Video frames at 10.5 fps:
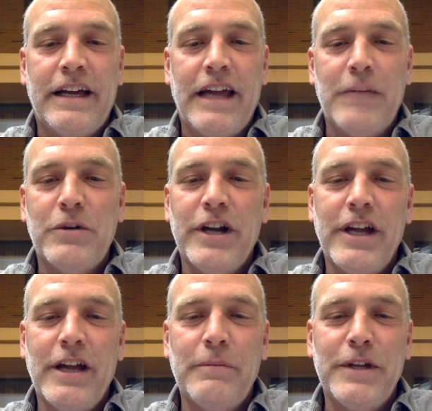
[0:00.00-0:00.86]

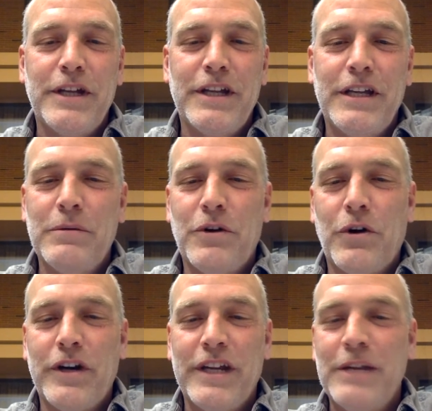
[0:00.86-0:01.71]
Abraham,
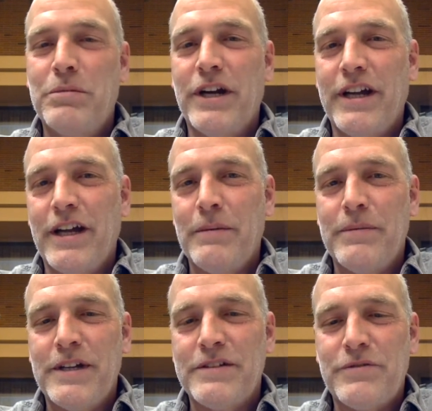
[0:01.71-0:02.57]
or Ibrahim
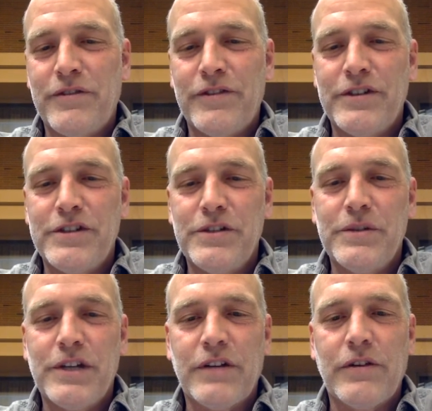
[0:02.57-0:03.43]
as referred to
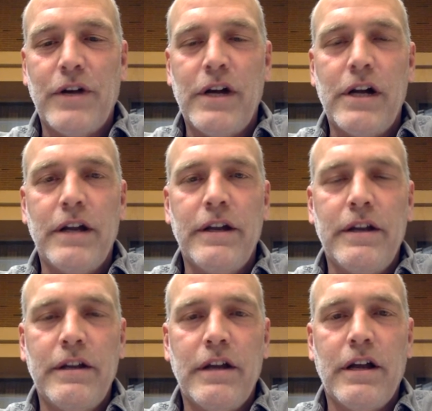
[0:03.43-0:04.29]
in the Quran,
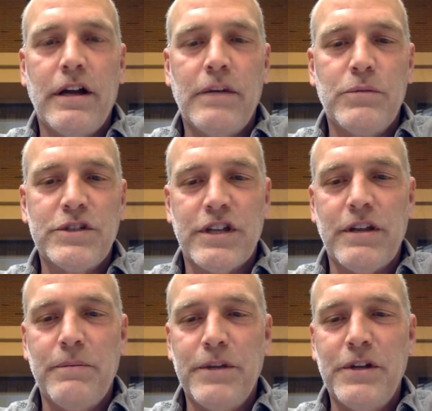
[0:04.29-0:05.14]
was a
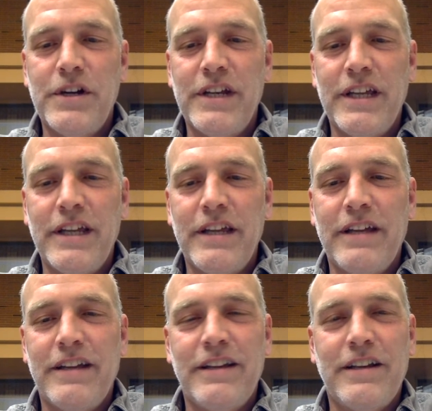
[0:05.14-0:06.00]

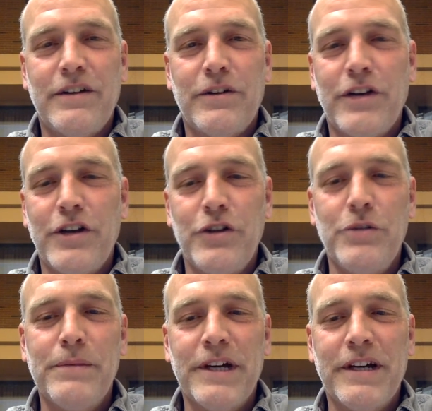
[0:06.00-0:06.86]
community or an
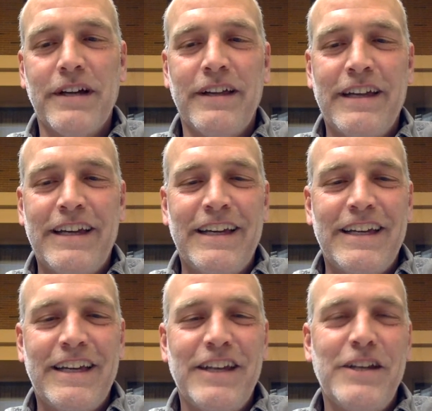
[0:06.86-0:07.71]
Ummah
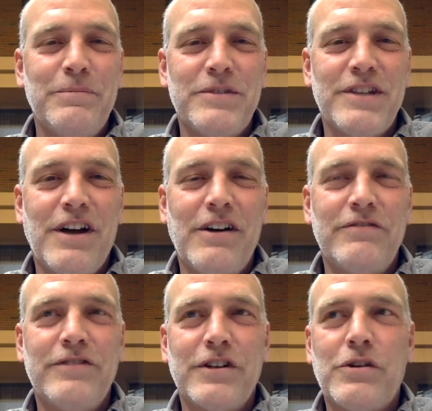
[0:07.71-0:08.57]
in
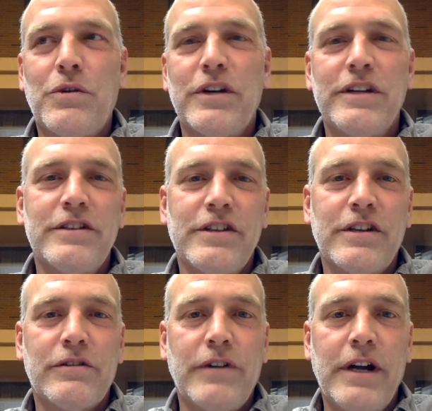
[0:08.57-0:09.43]
himself according to the
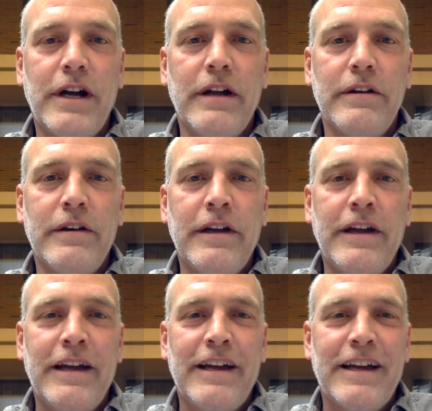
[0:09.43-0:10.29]
Quran,
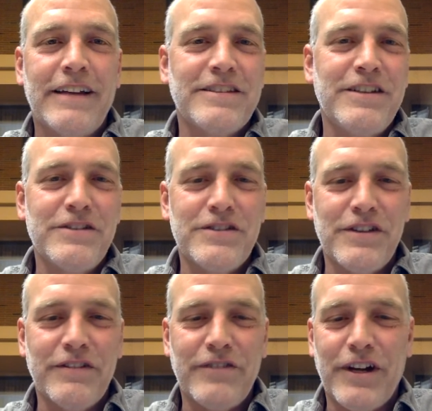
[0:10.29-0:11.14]
as he's
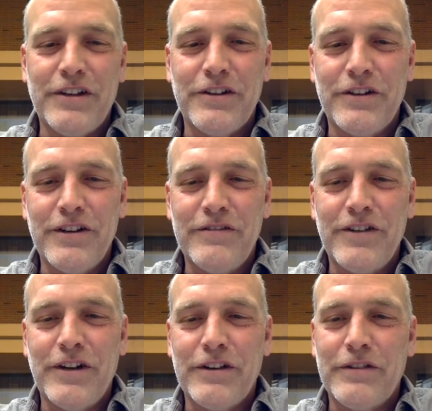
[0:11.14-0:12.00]
the father of
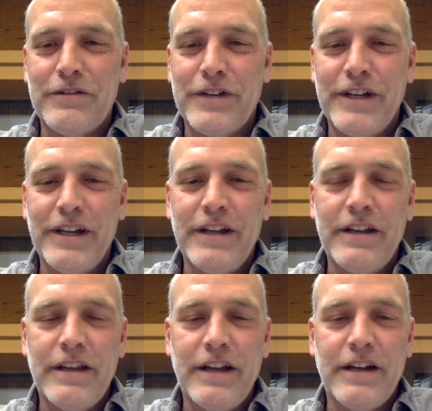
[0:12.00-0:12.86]
all 3
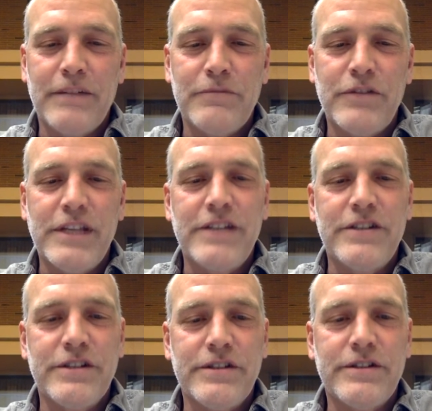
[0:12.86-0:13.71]

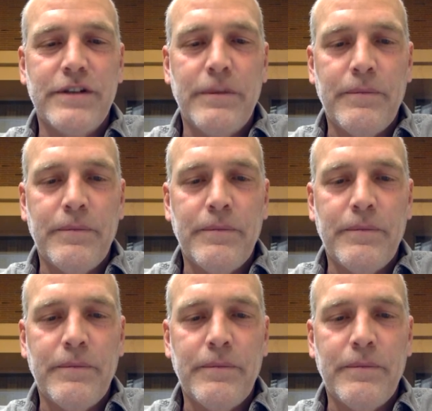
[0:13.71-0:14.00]
religions.